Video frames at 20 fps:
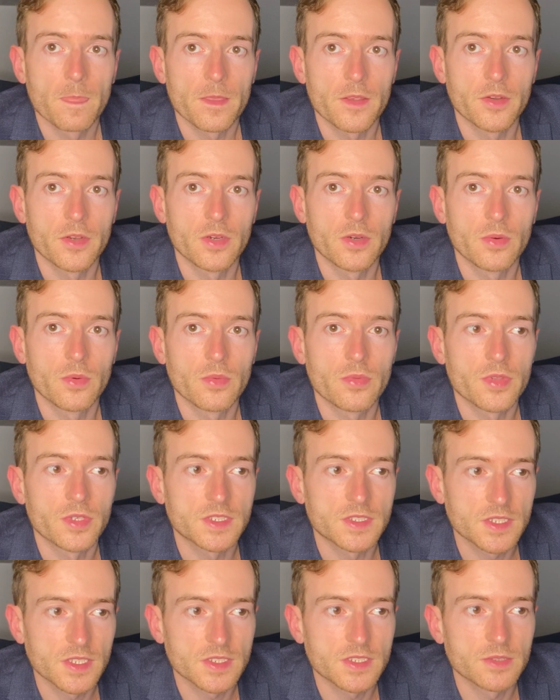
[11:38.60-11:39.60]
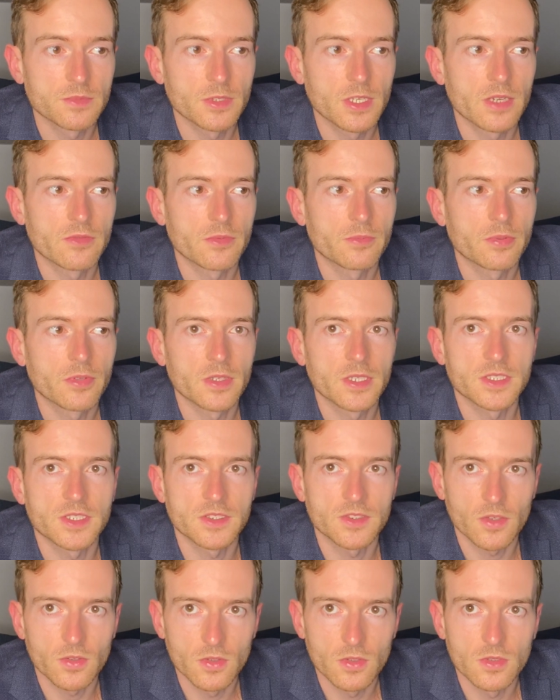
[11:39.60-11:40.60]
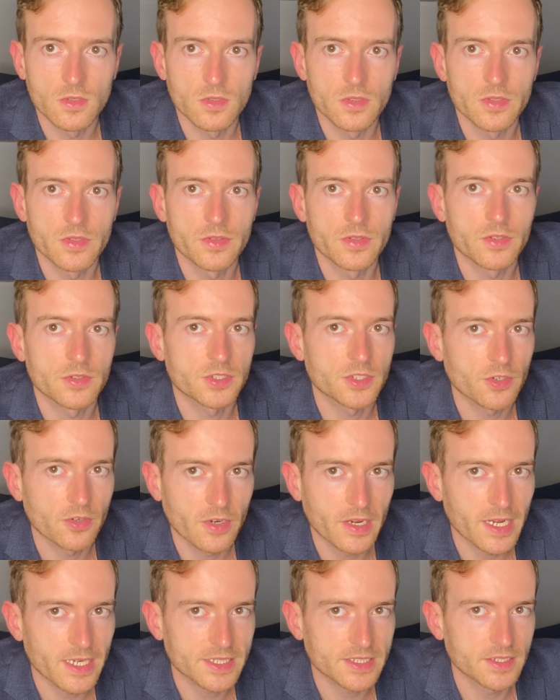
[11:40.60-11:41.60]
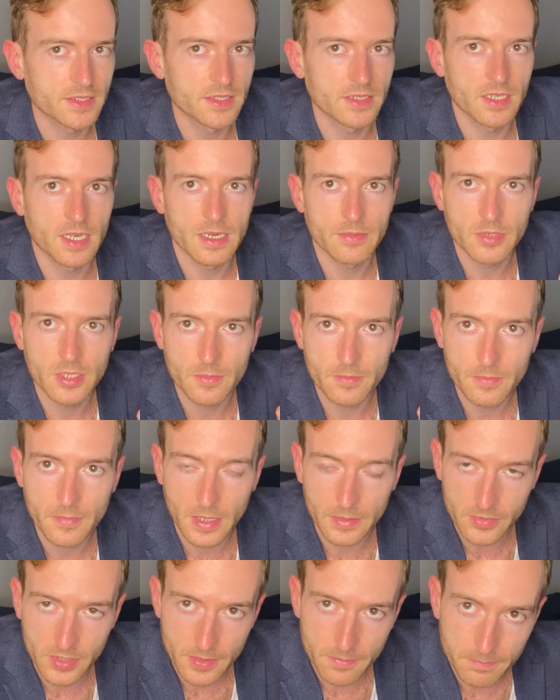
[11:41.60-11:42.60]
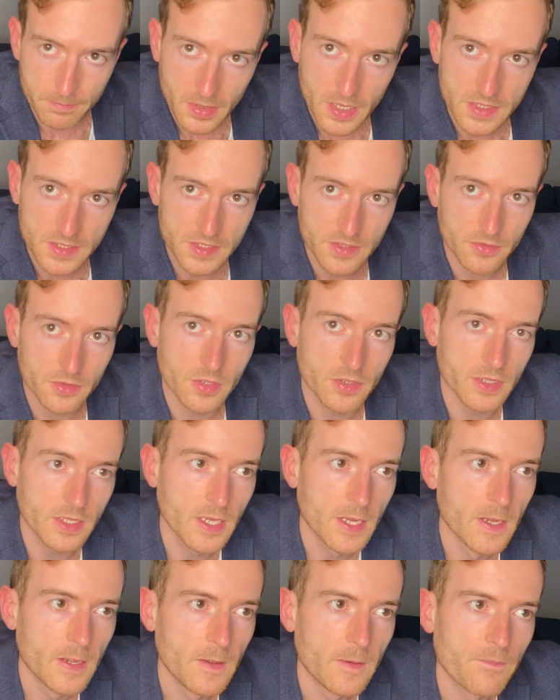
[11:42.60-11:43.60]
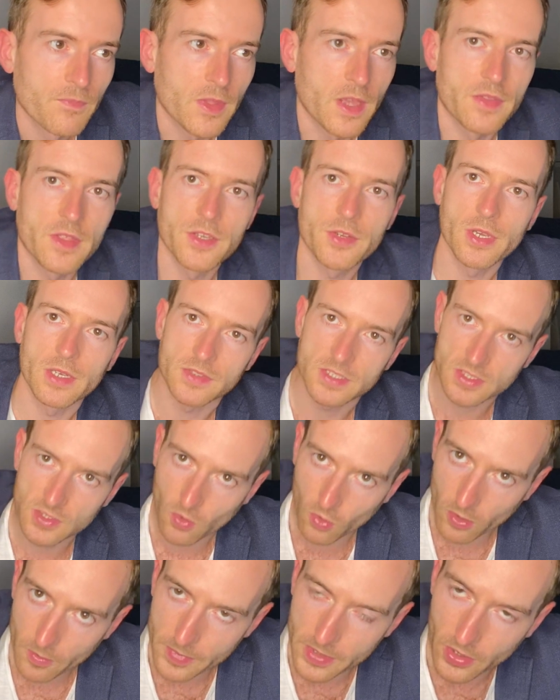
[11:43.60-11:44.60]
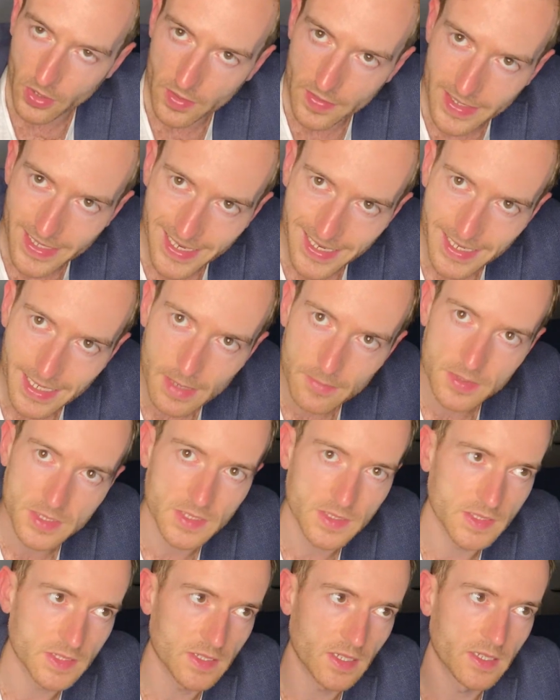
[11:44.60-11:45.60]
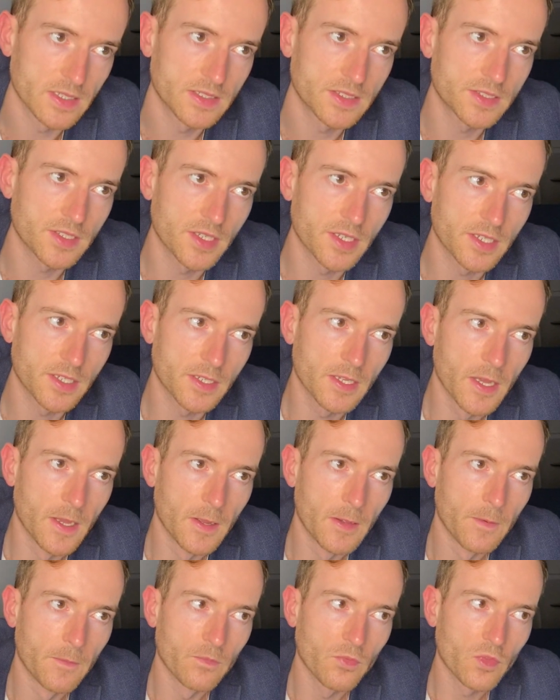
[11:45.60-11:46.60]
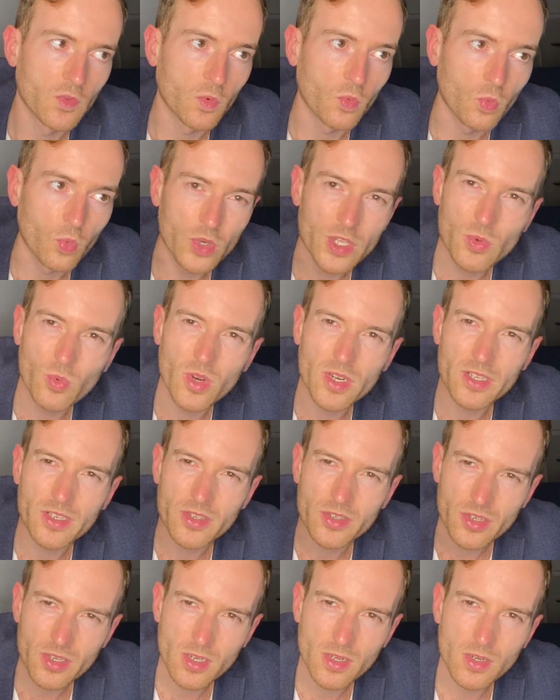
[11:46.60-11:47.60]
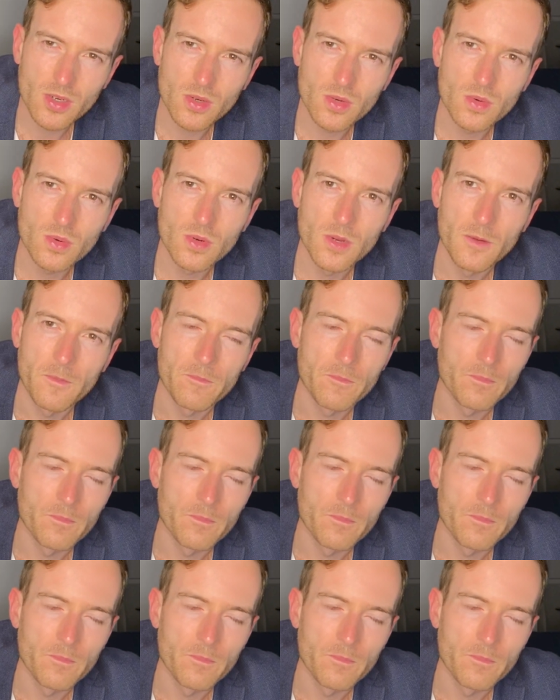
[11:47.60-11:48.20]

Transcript: you know, the system you have in place is old. There's cracks in it. I'm going to, I'm going to bust through it. And then you have Scorpio on the opposite side saying, we want to know